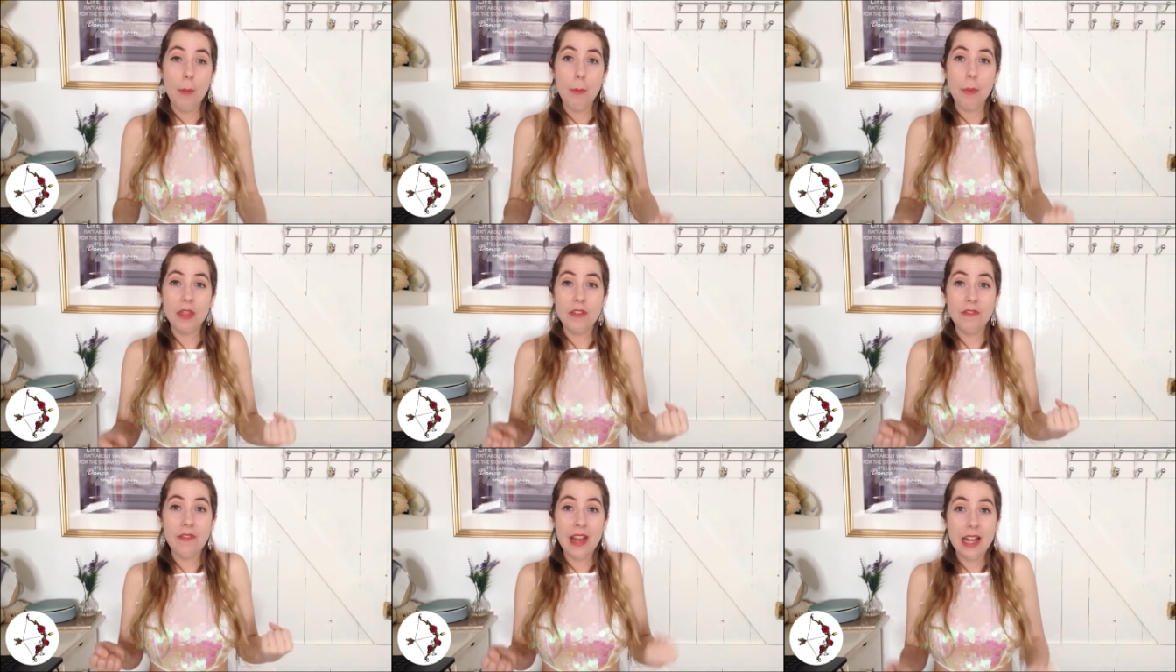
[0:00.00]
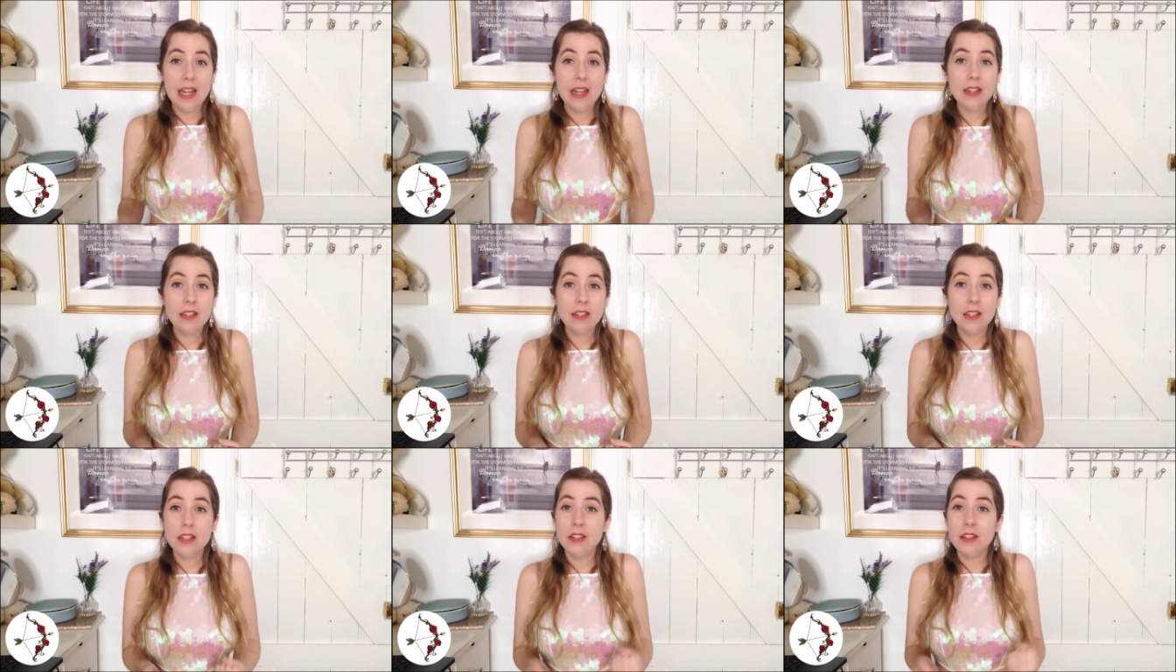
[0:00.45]
but the
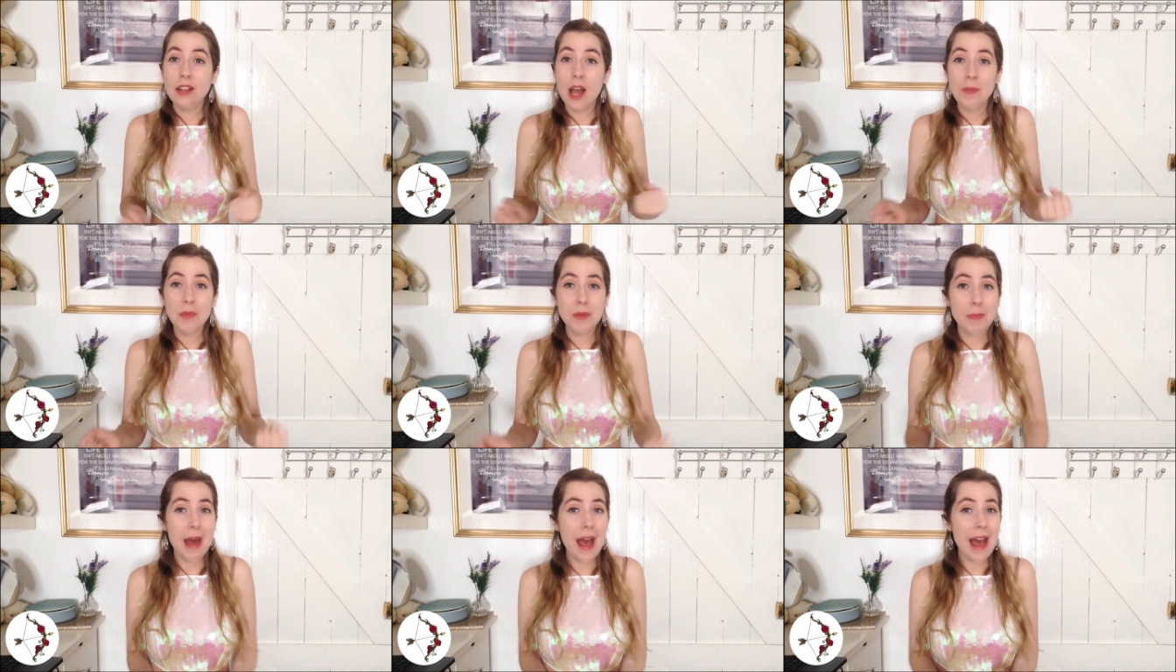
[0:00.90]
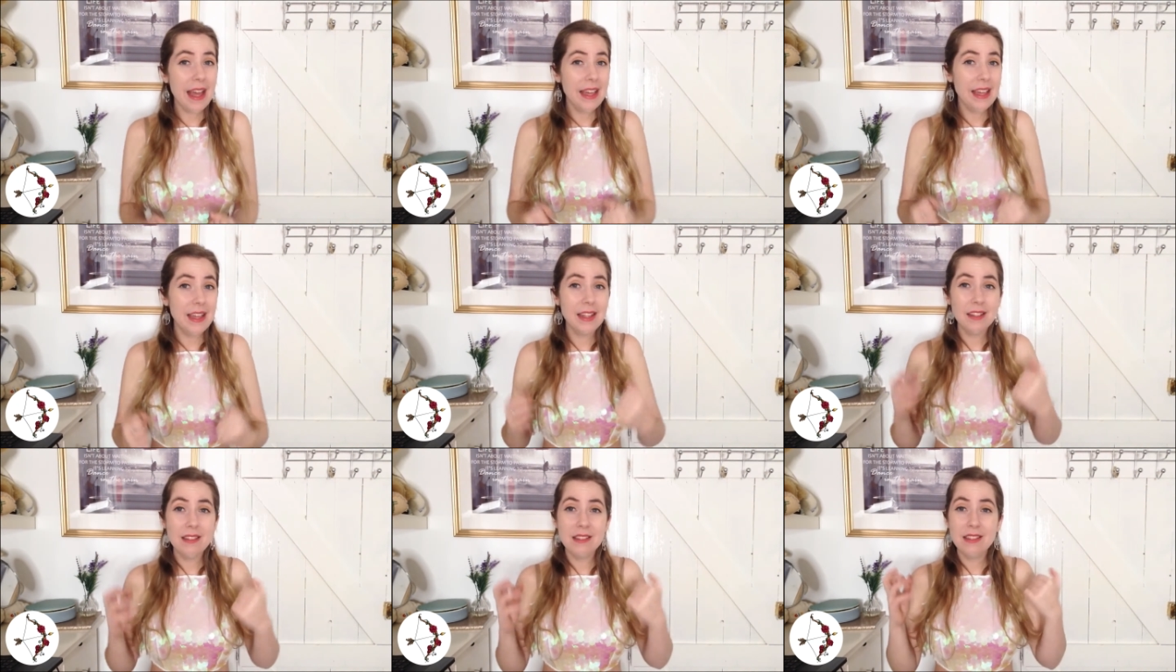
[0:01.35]
villain comes
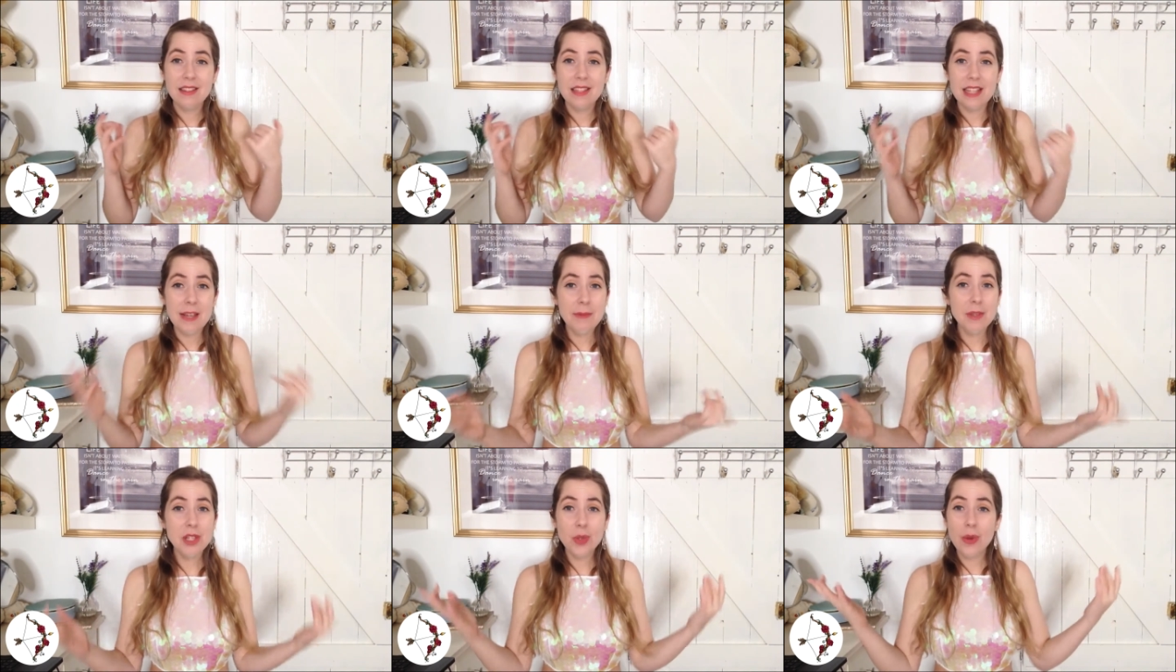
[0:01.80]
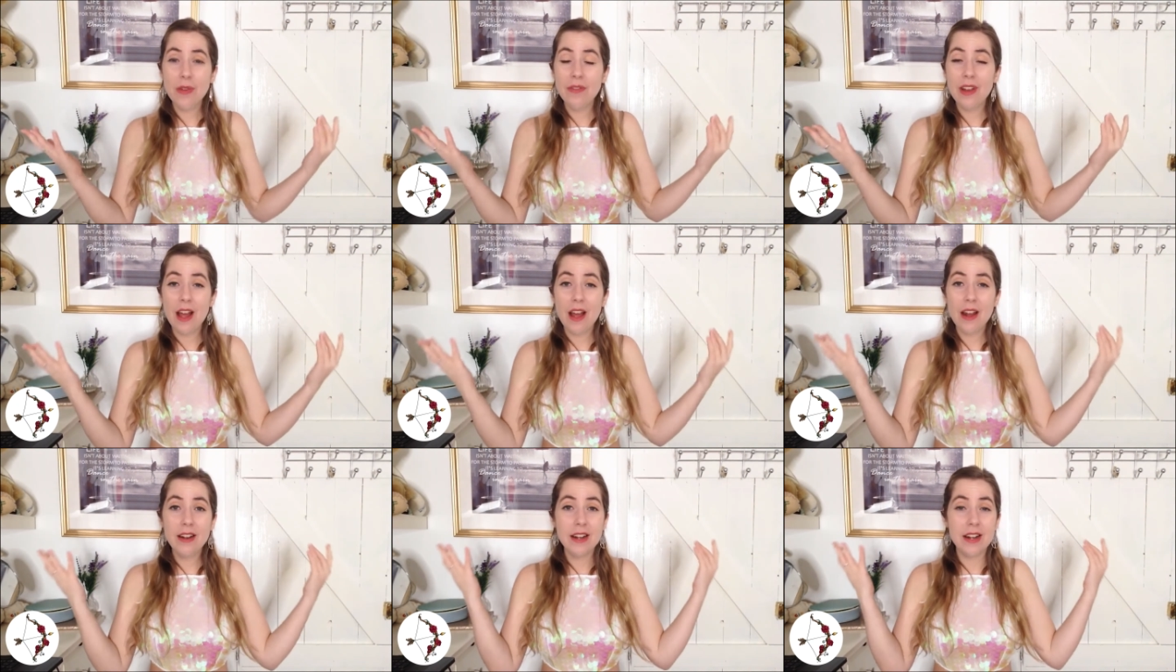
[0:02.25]
back and seems to have
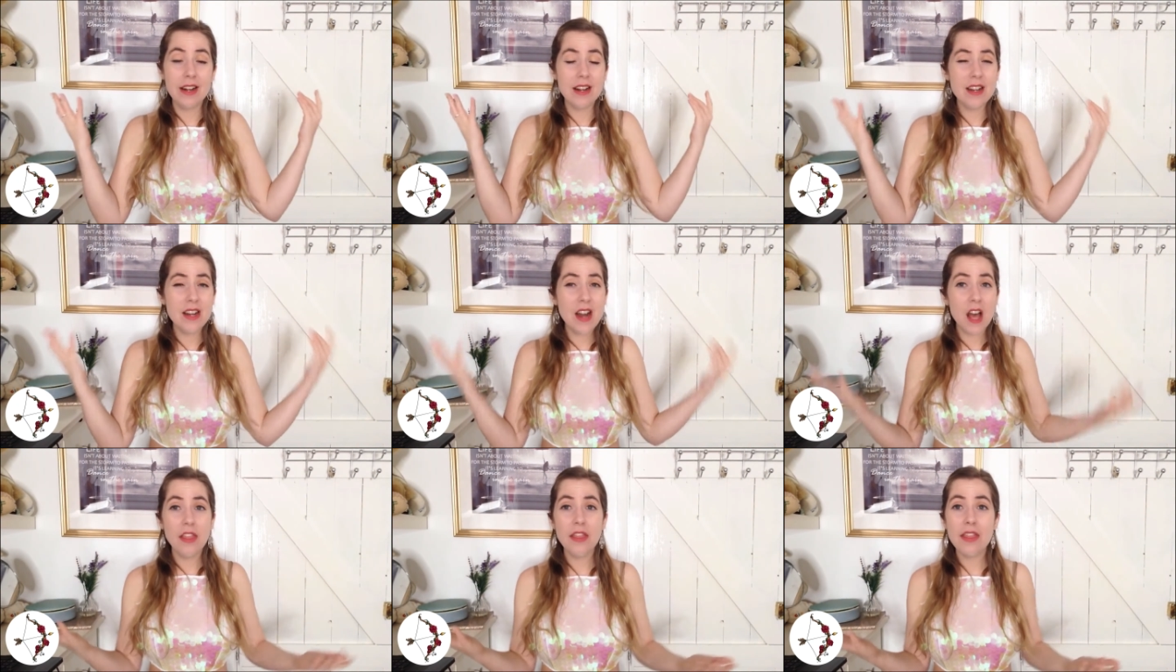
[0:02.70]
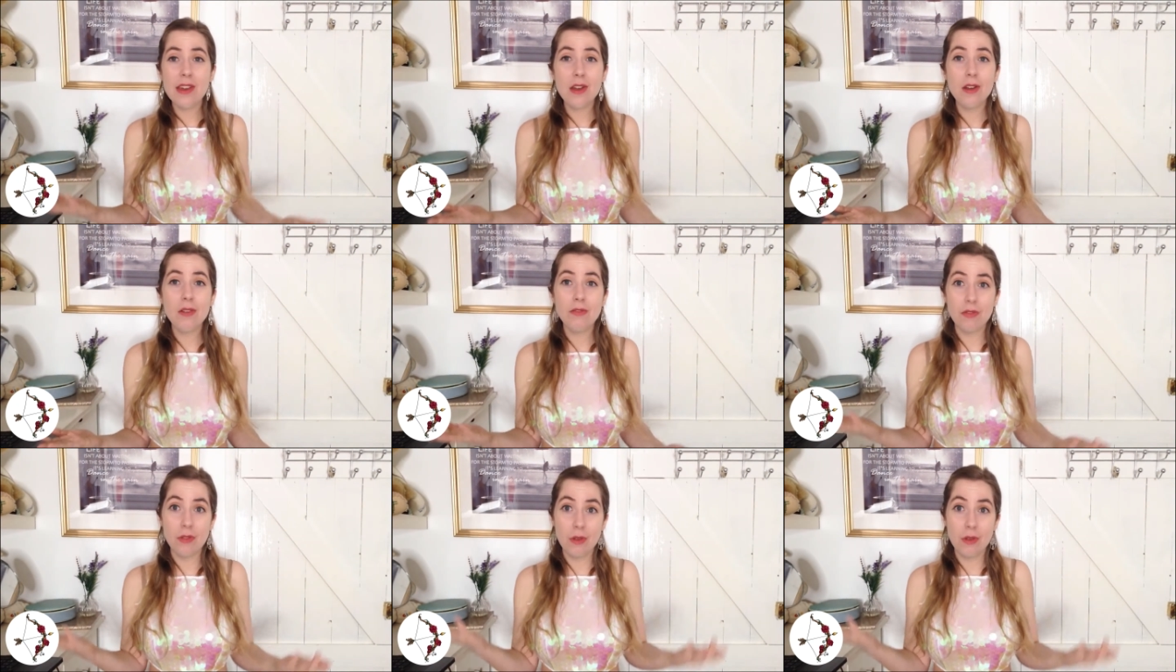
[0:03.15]
learned nothing